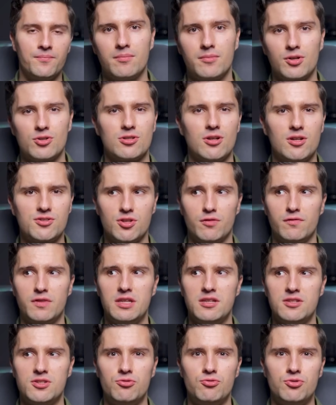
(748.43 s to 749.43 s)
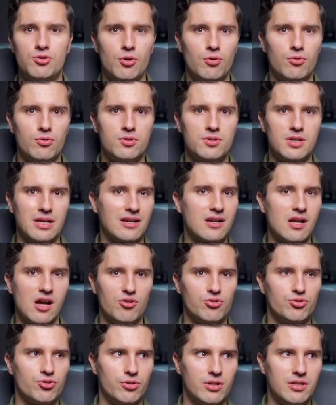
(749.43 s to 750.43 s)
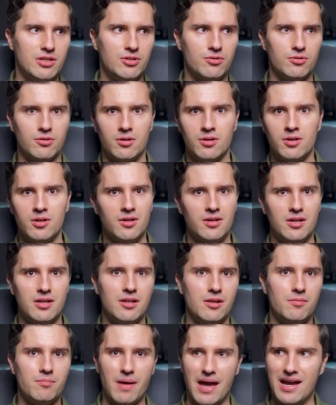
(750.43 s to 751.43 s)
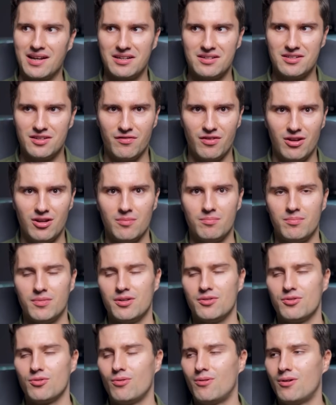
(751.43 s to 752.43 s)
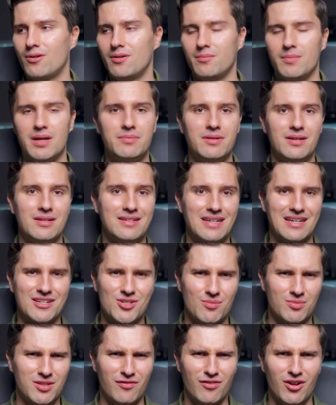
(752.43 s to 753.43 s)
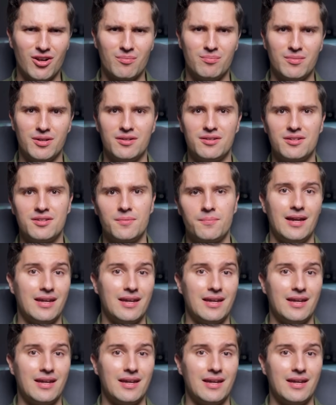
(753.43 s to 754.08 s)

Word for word: because lots of these you don't encounter in your in, in backend development or maybe in desktop development.